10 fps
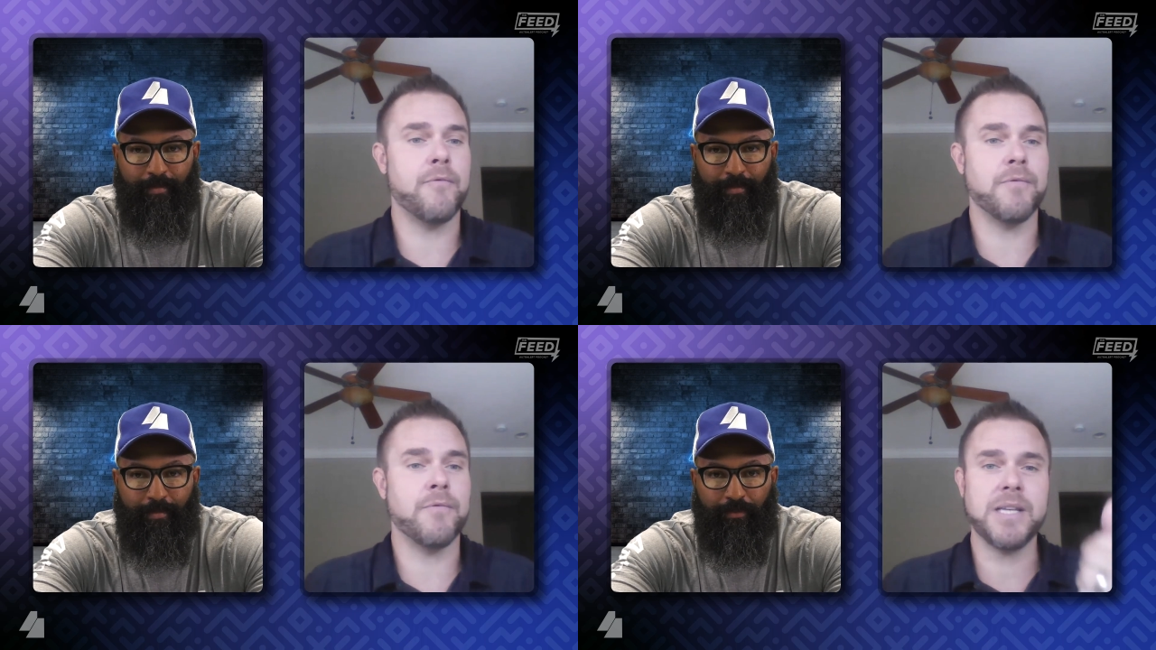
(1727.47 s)

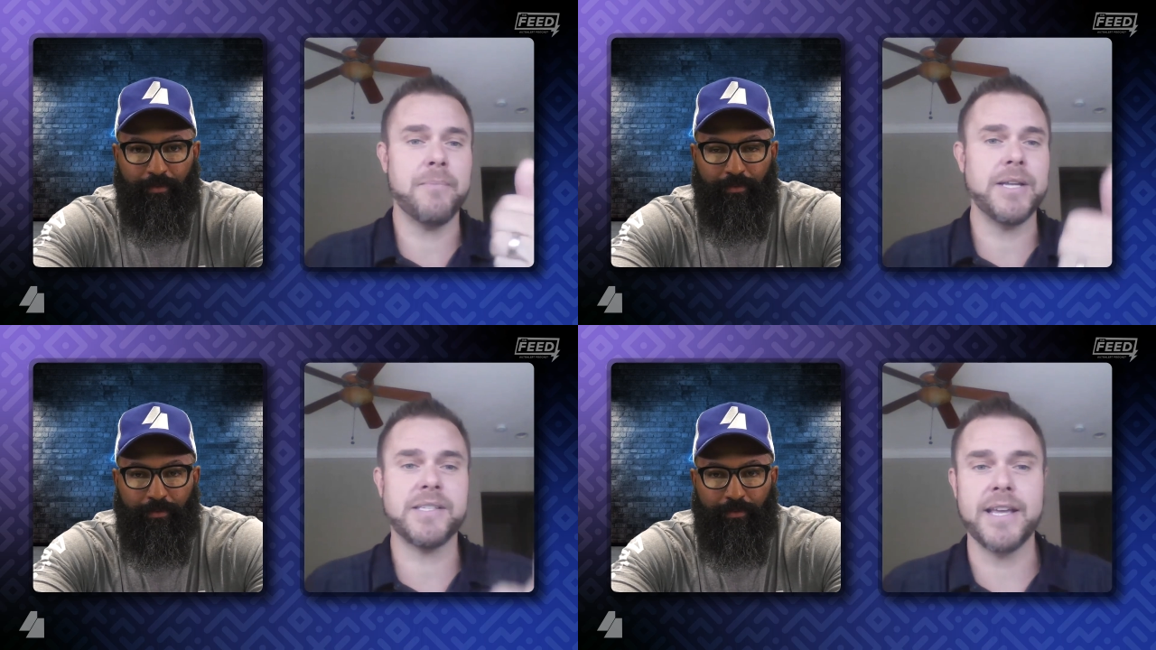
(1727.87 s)
Speaker 1: from
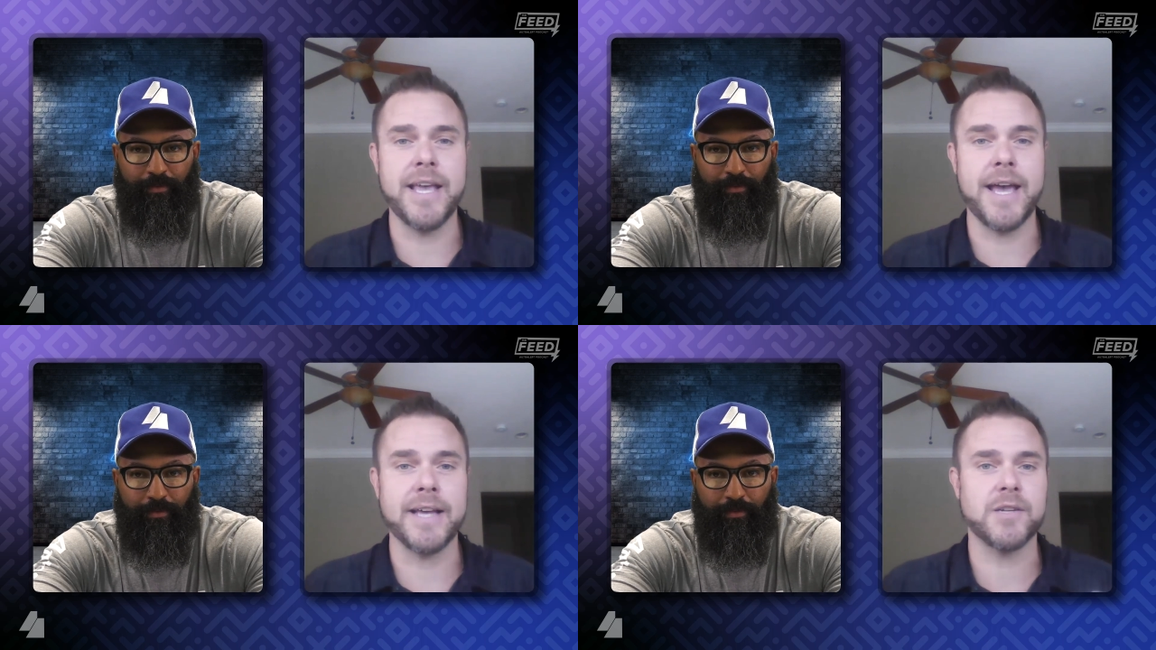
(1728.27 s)
somebody saying
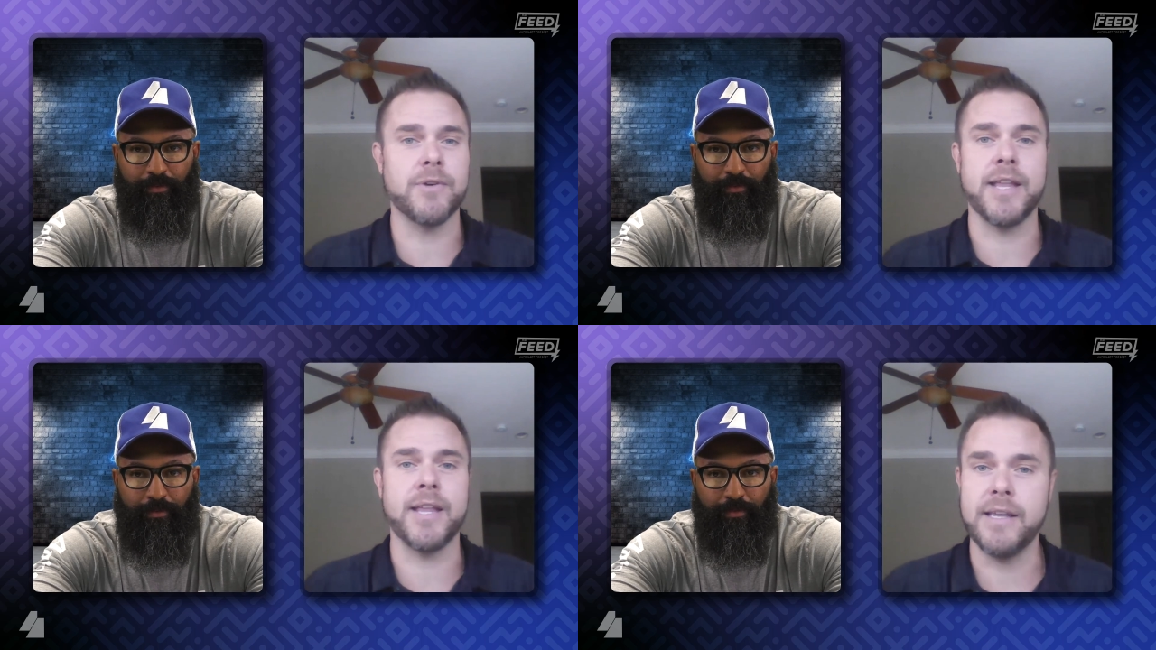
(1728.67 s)
yes to
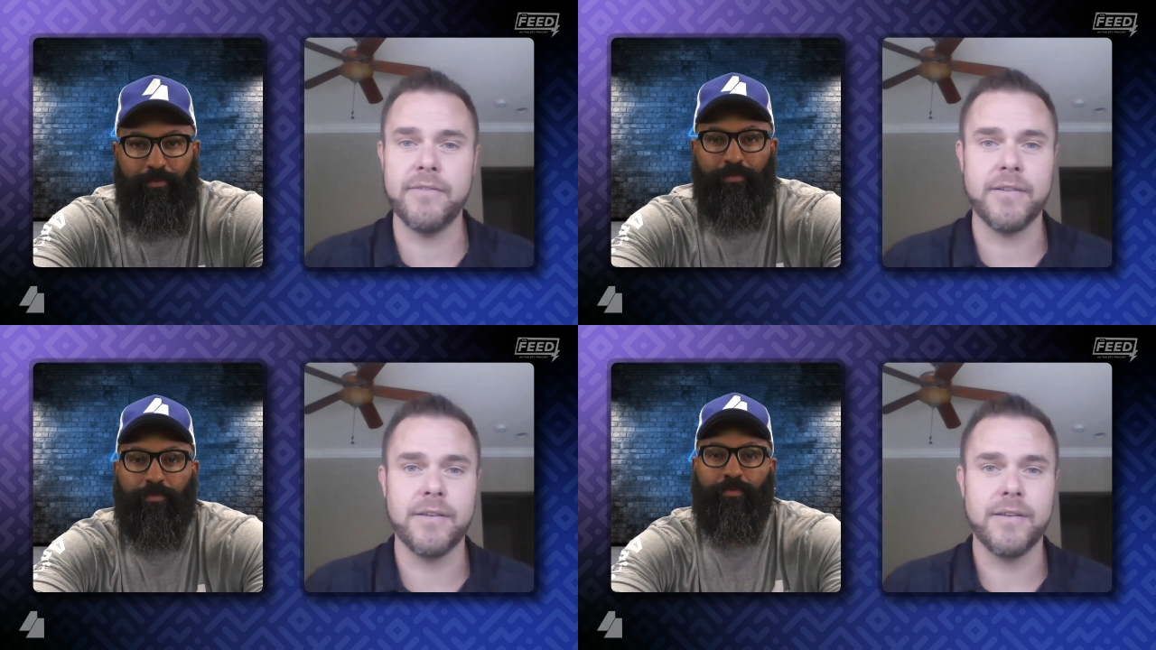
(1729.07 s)
when they
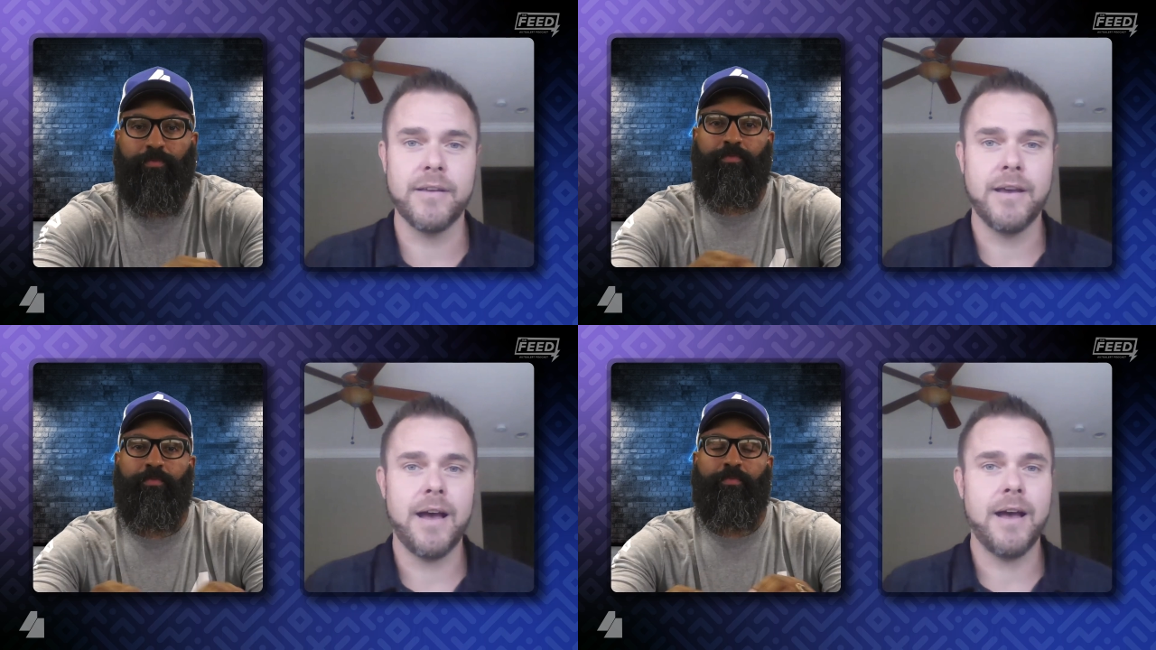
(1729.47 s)
leave,
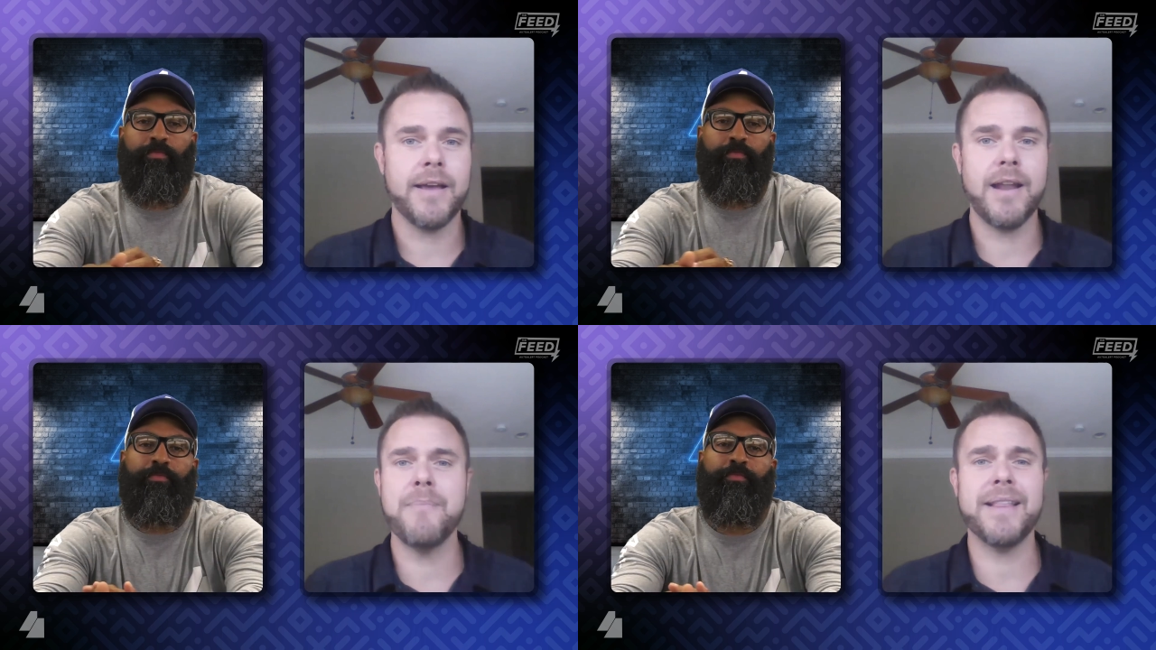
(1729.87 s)

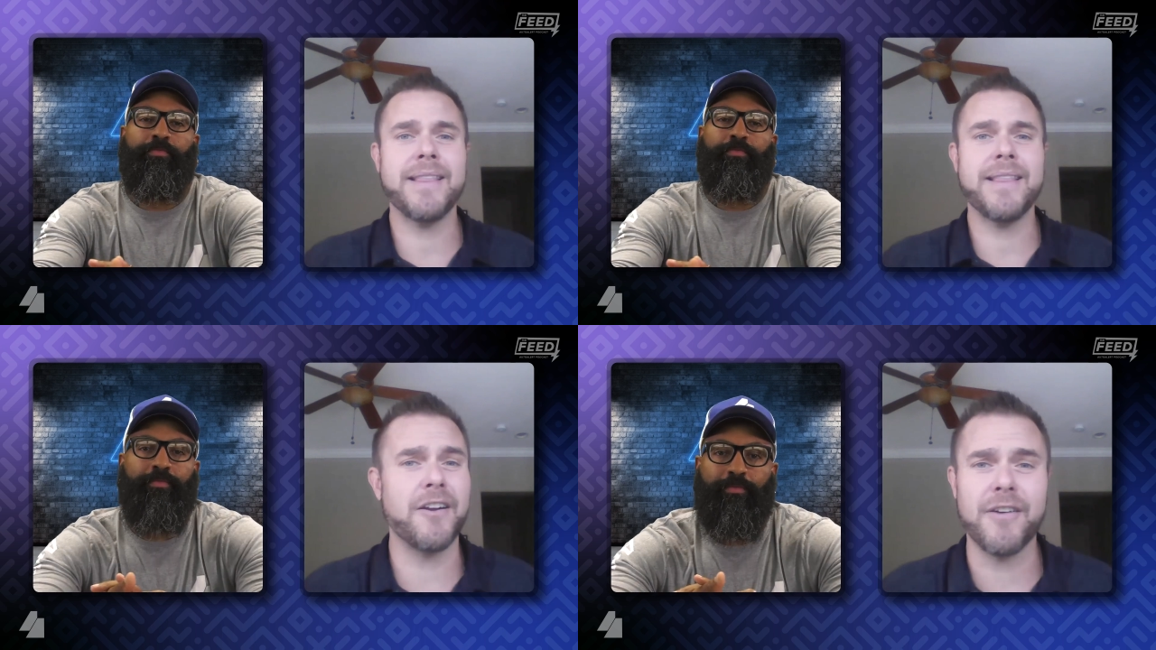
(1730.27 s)
can I make
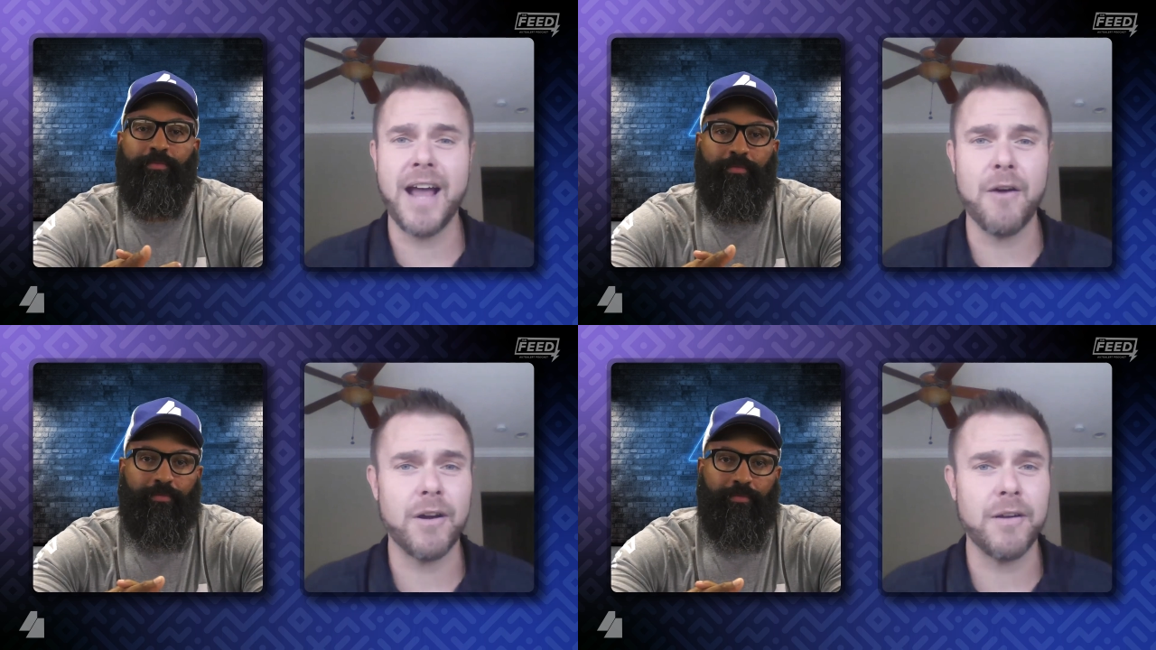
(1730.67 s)
that under an hour?